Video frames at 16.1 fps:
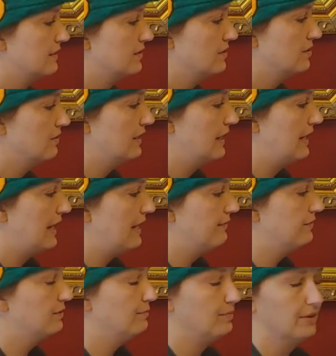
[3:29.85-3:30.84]
So I
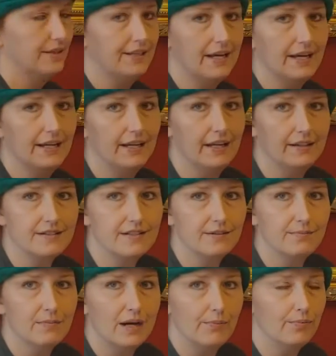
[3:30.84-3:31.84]
have to put that x
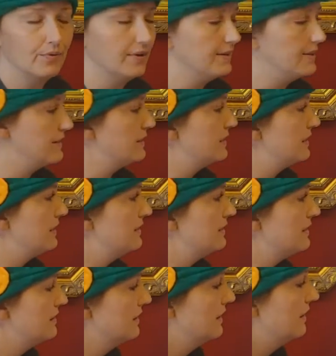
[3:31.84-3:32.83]
in my
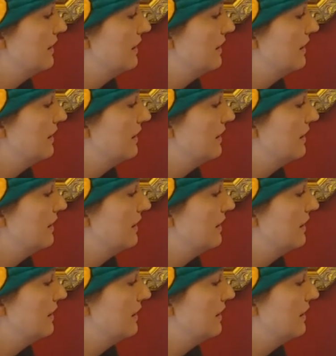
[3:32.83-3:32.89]
parentheses.